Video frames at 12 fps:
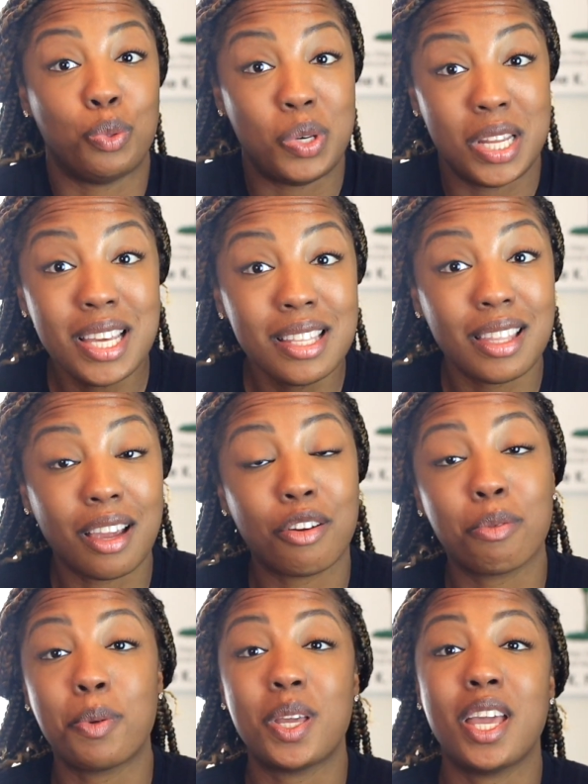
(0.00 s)
need
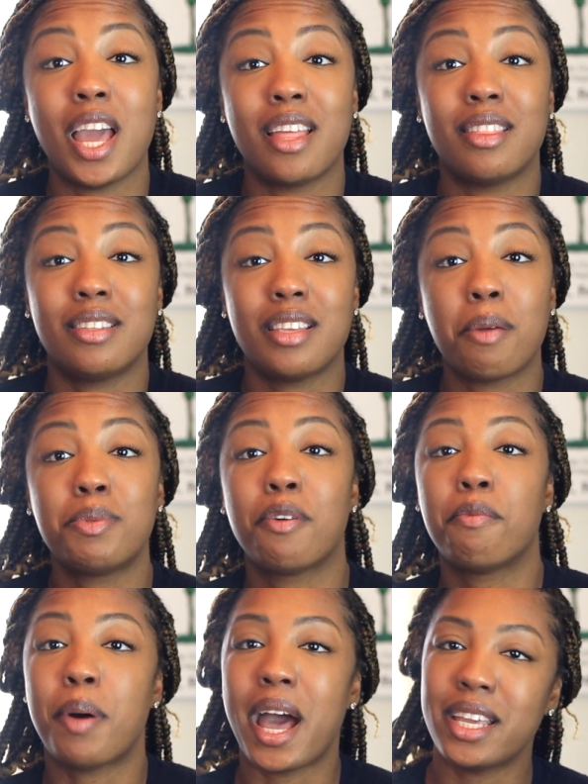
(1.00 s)
therapy and the types
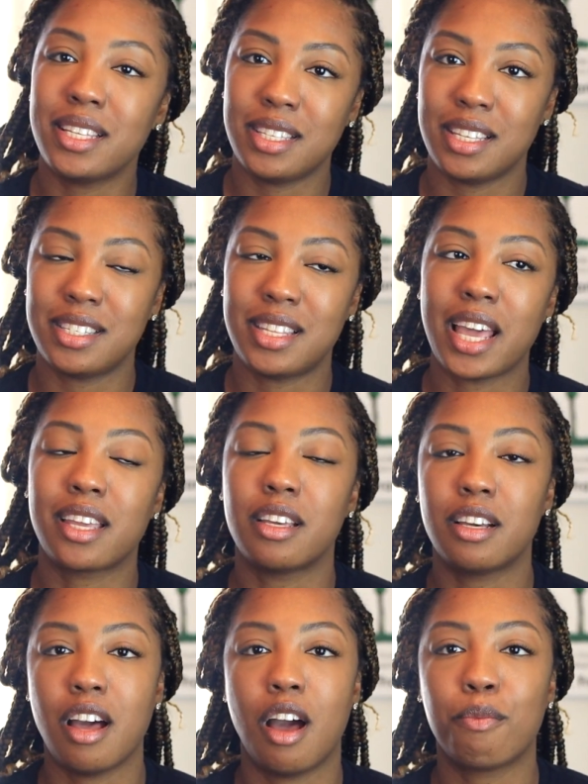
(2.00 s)
of biases that can
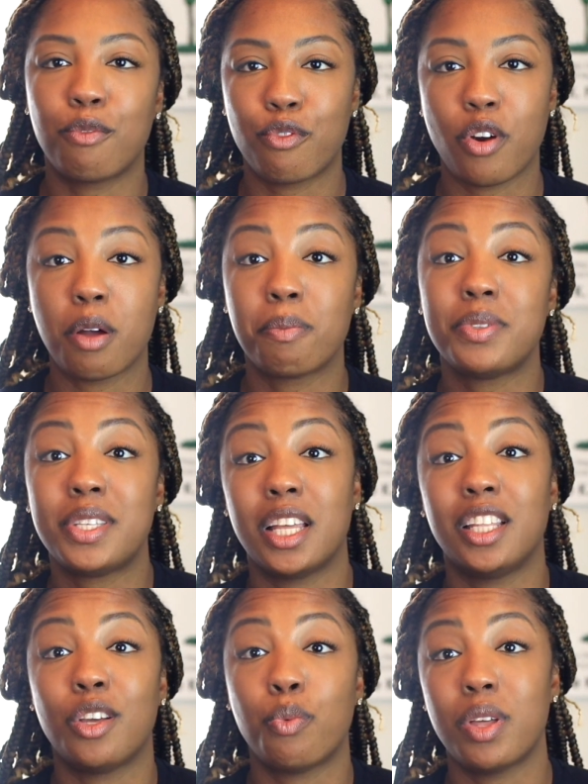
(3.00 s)
come from
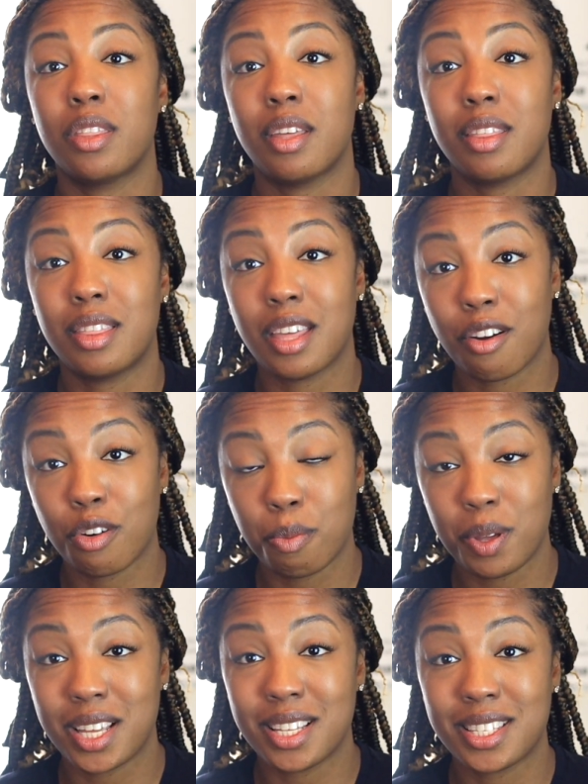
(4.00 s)
dealing with a
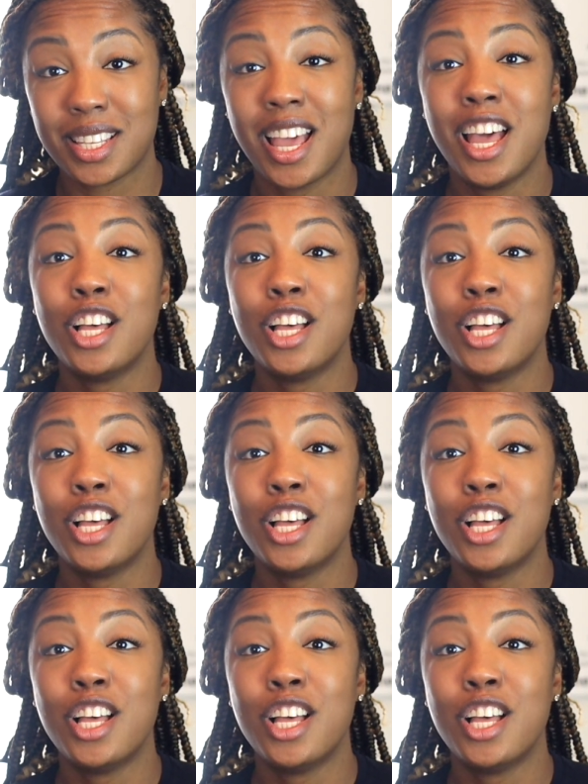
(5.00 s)
therapist,